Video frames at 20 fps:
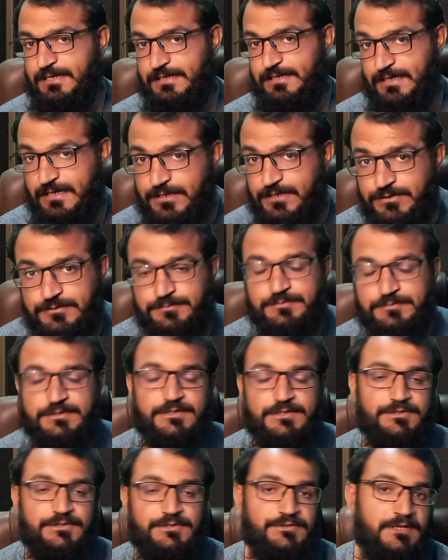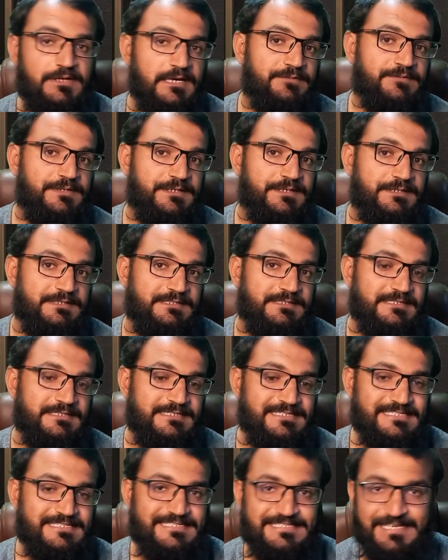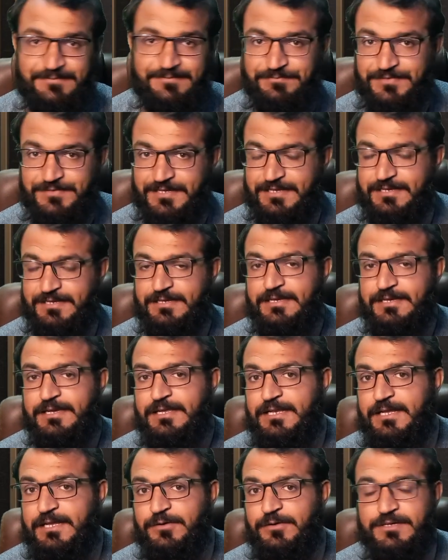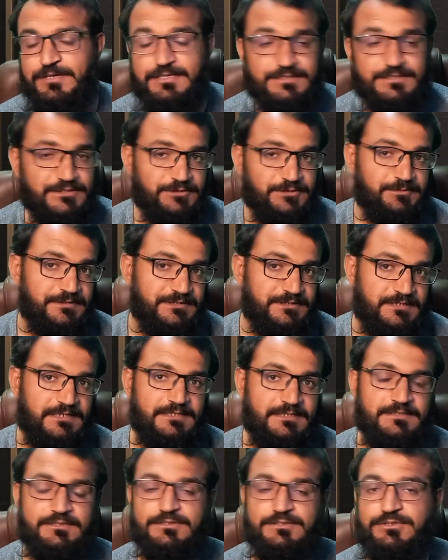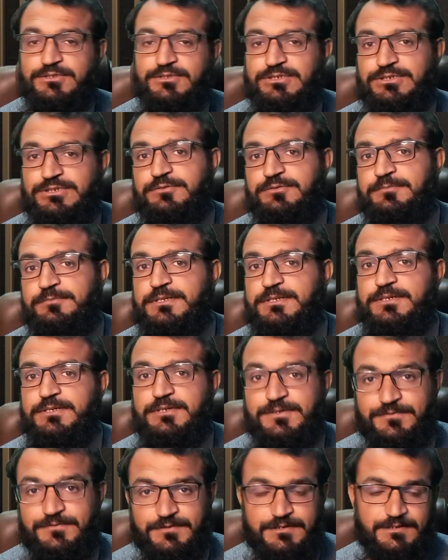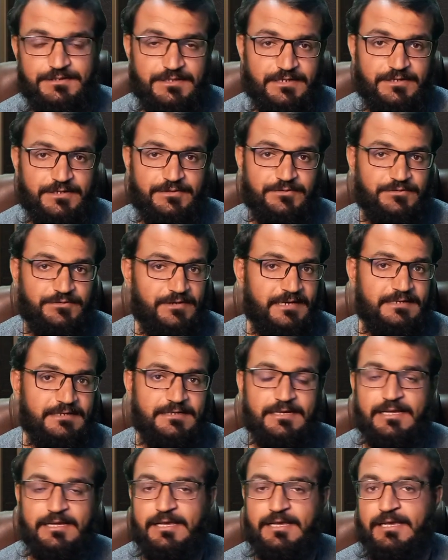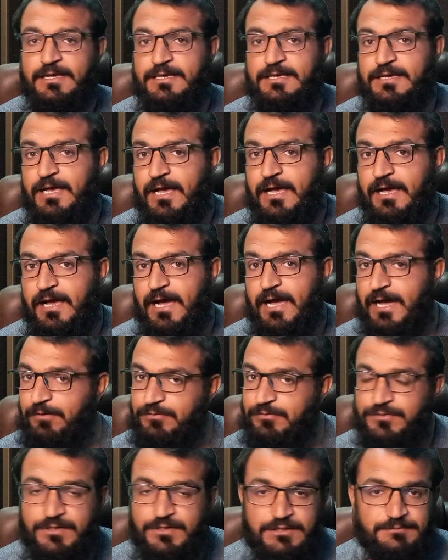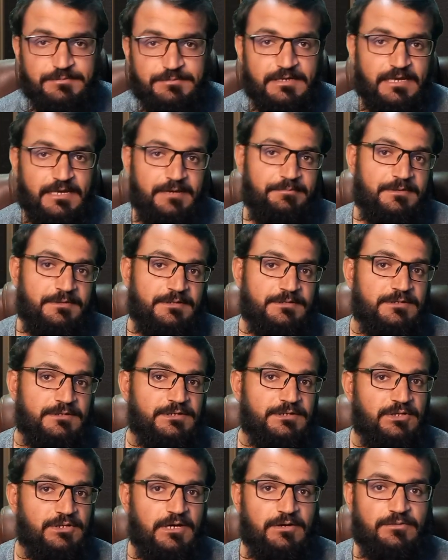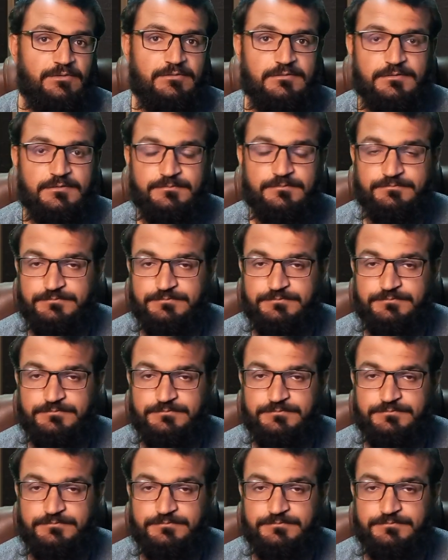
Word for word: and I hope you have learned something. Now it's your turn to show me your love, right? I will not be able, you know,